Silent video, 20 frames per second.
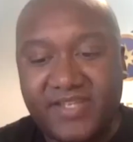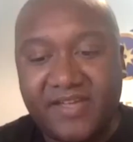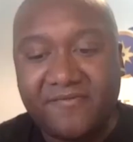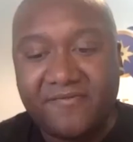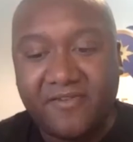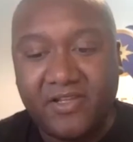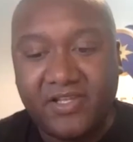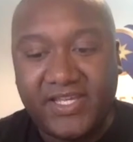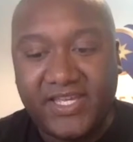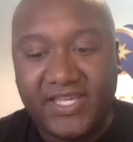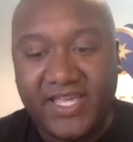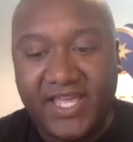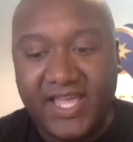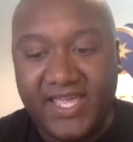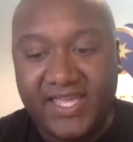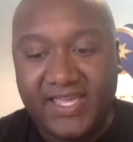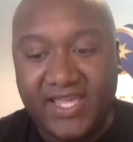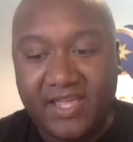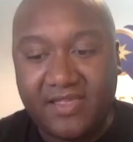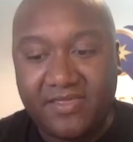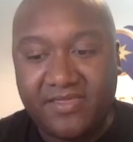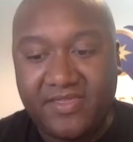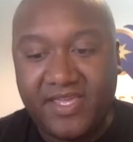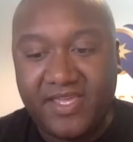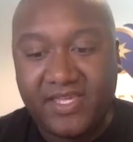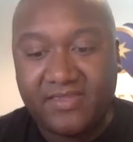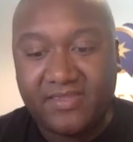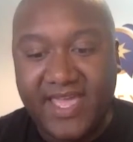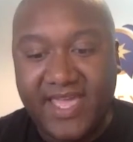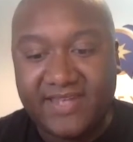definitely. I
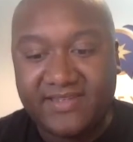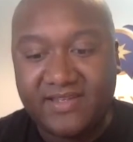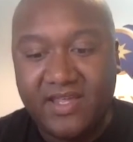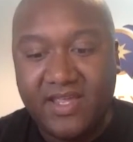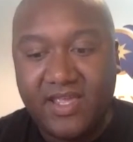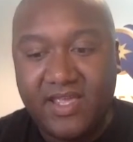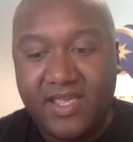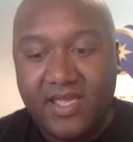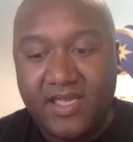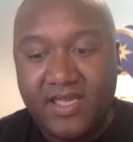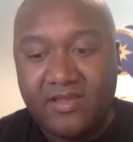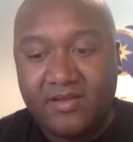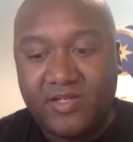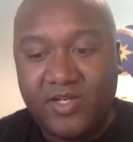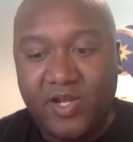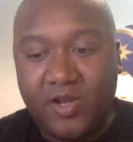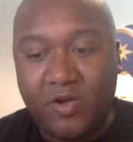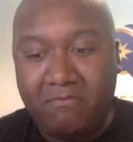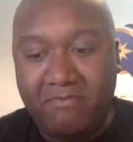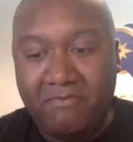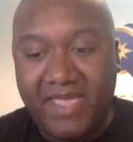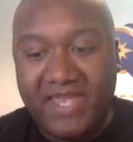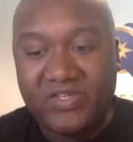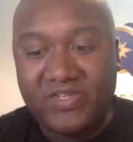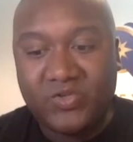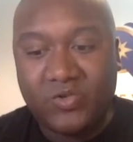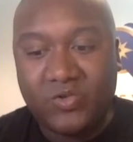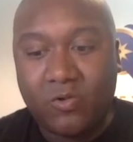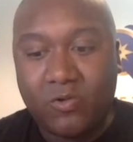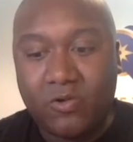think that,
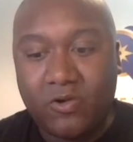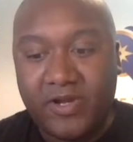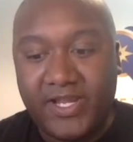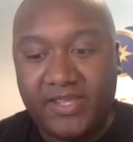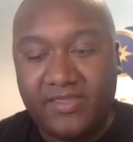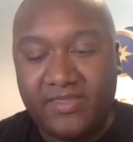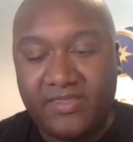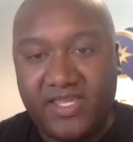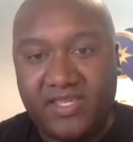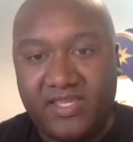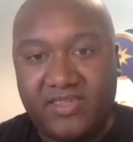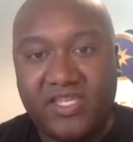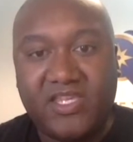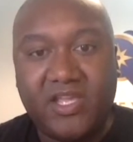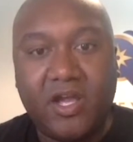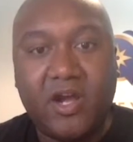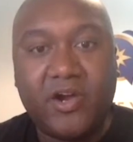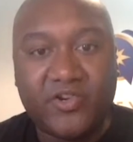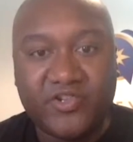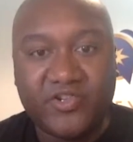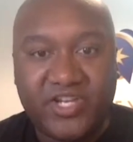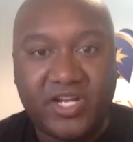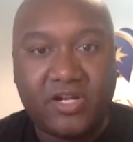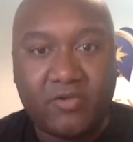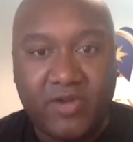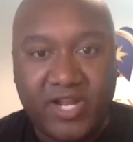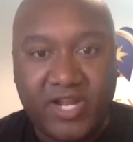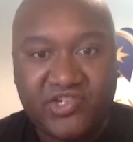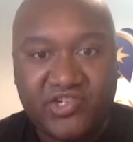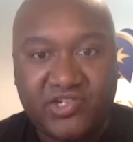mentoring the younger
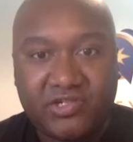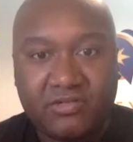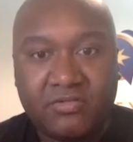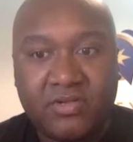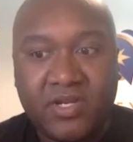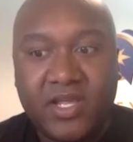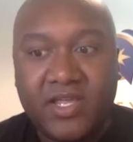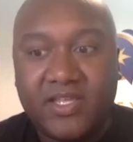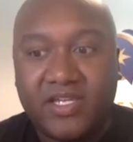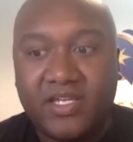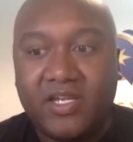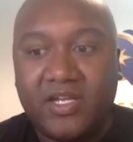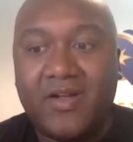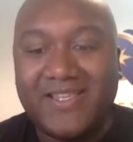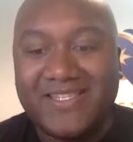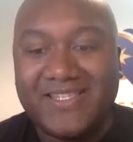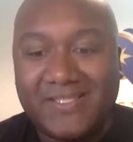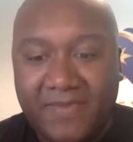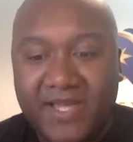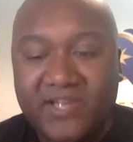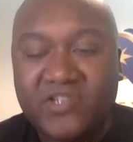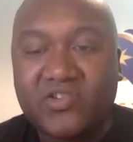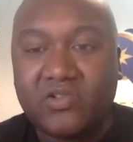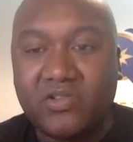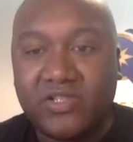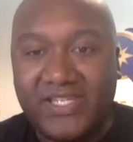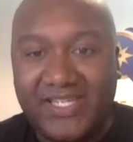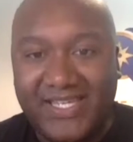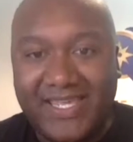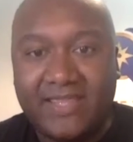generation,
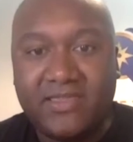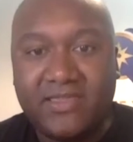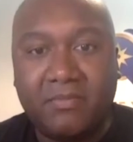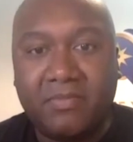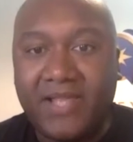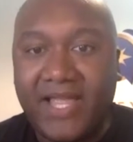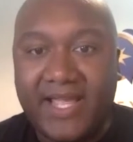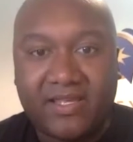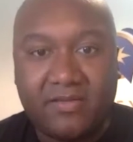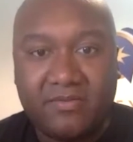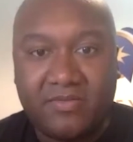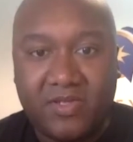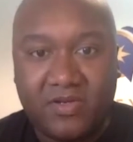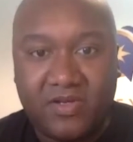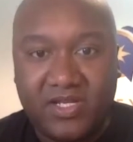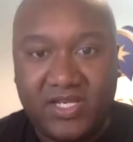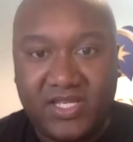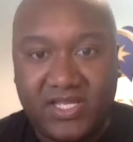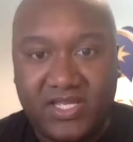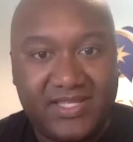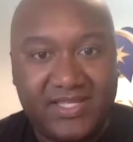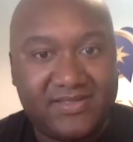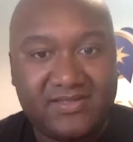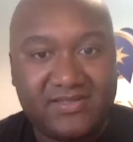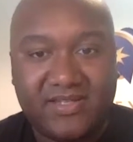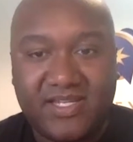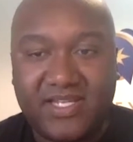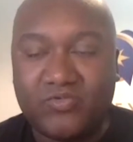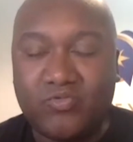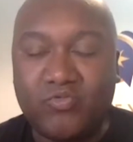especially in the Black community,
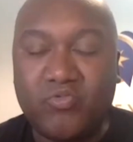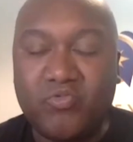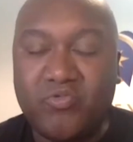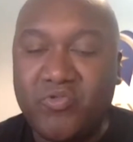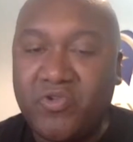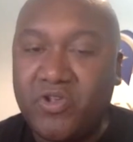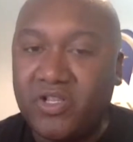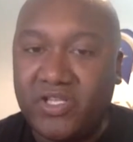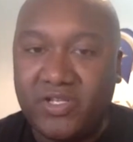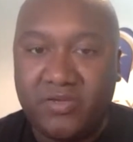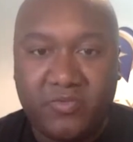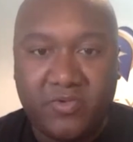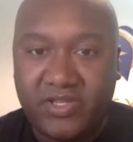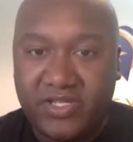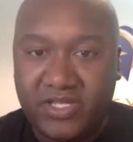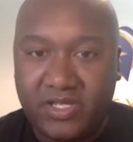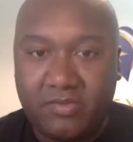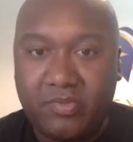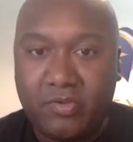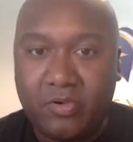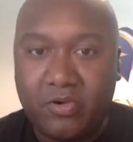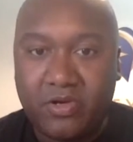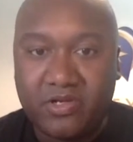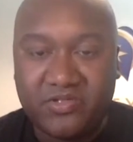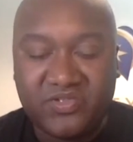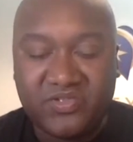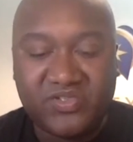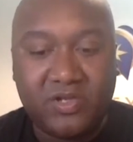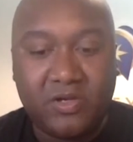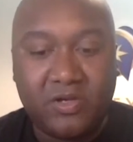it's really, really
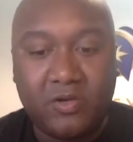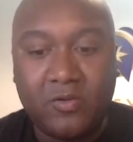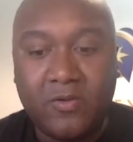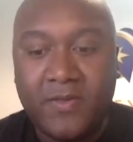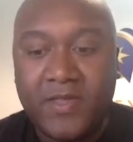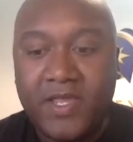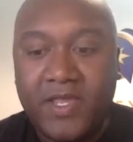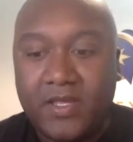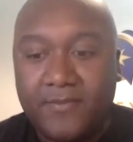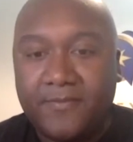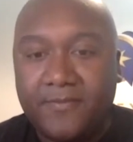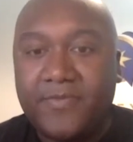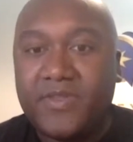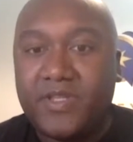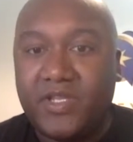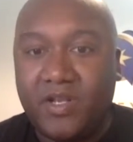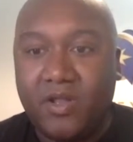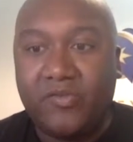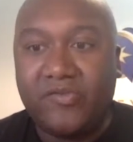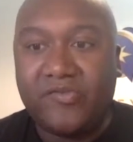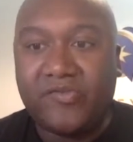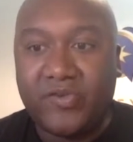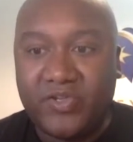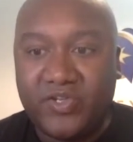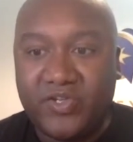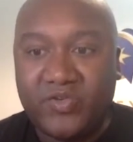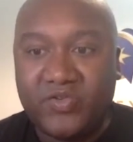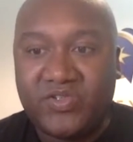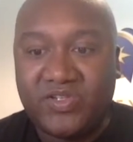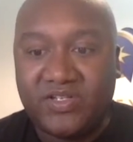important. So for
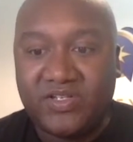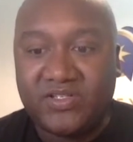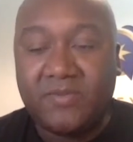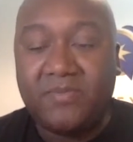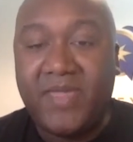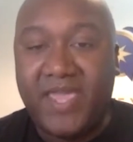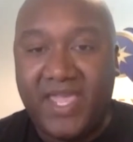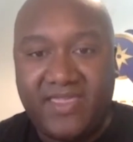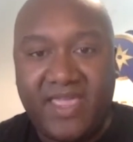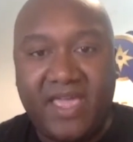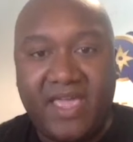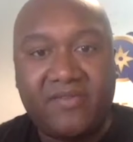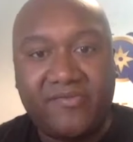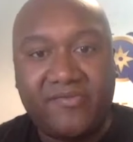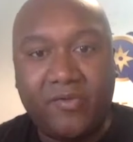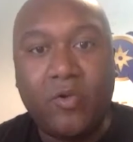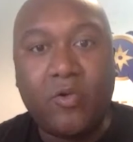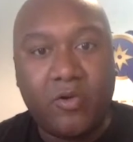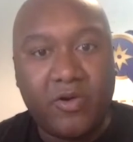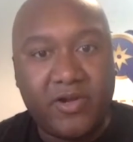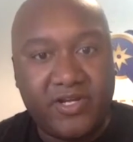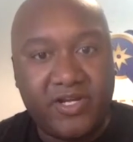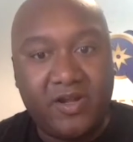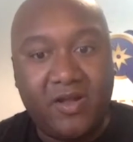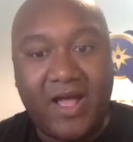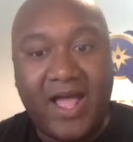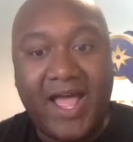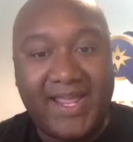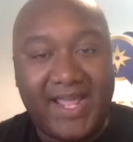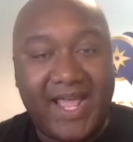you to pay that forward,
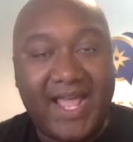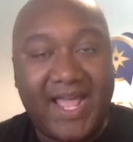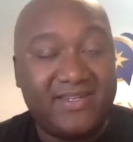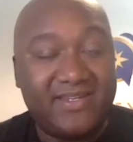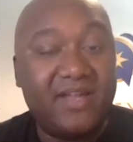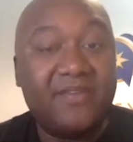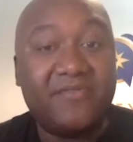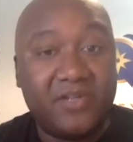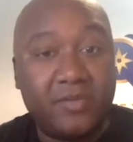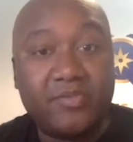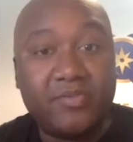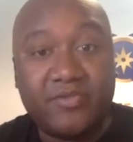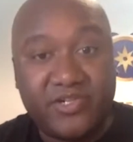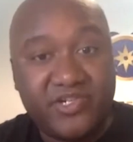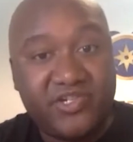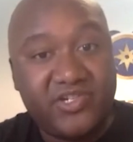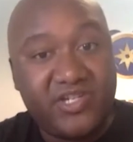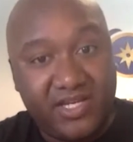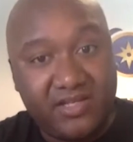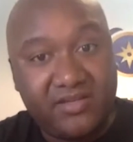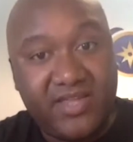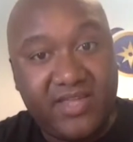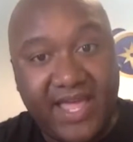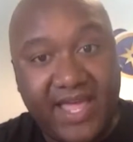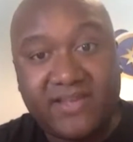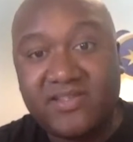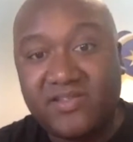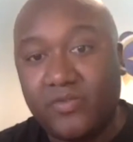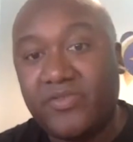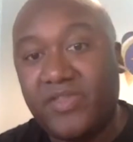I definitely appreciate
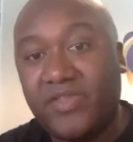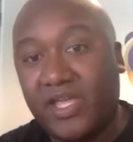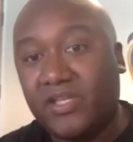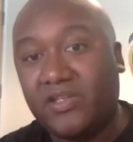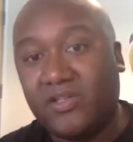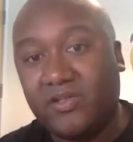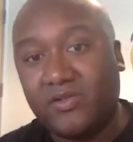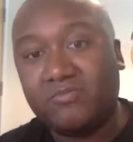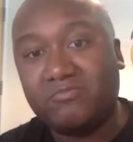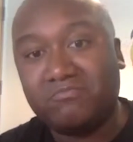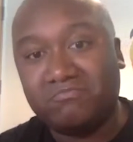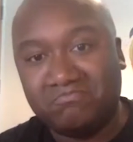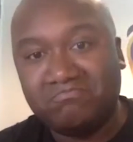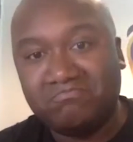that. So thank you.